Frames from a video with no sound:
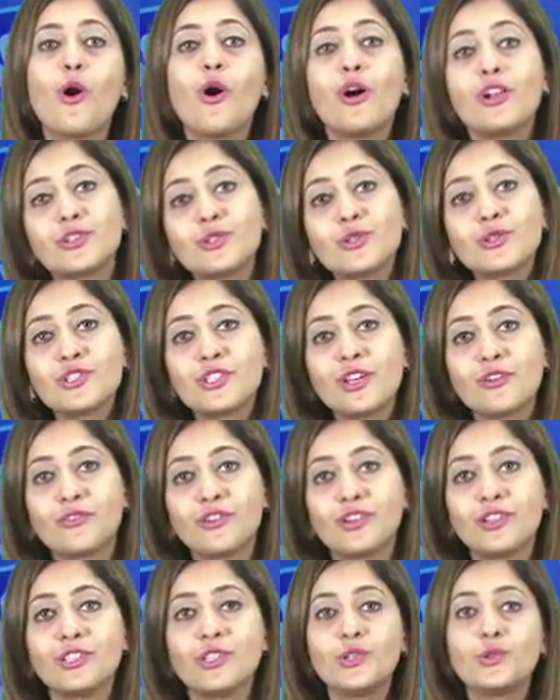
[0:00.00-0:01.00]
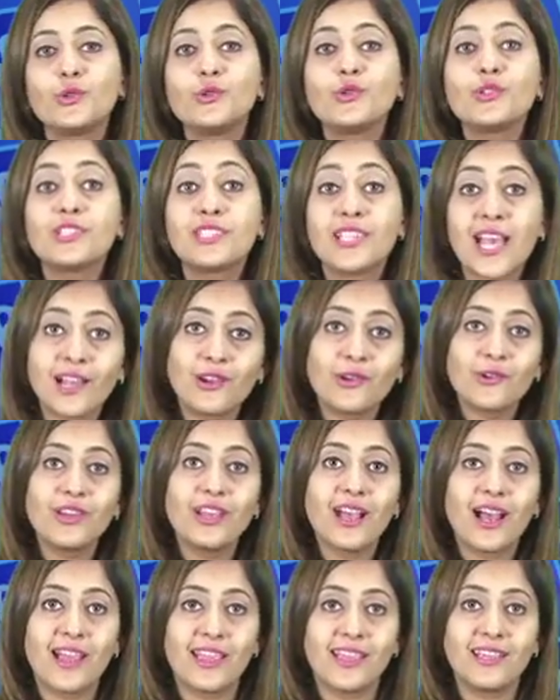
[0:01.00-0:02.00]
also suffered due to salary
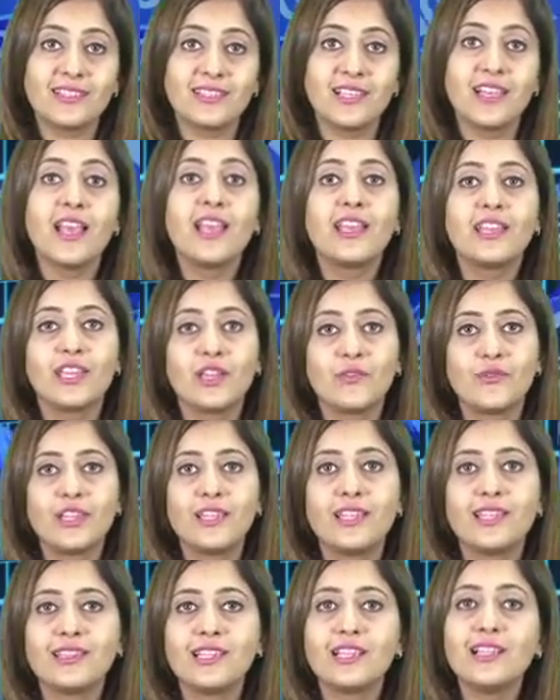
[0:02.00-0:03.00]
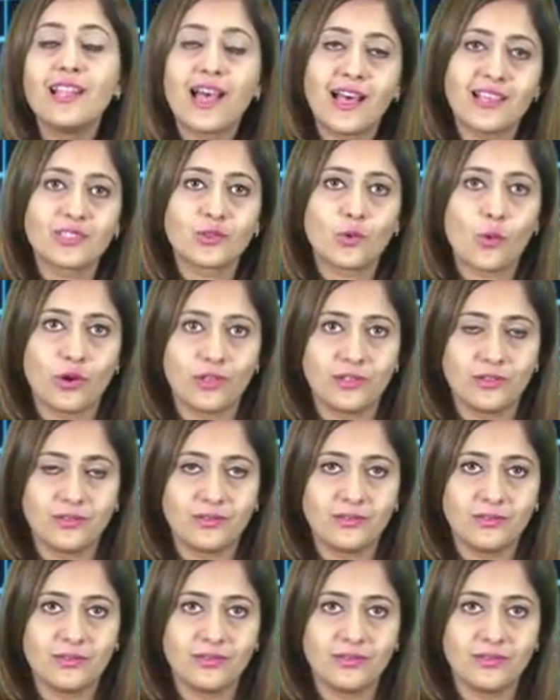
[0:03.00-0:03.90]
hikes given in the last quarter.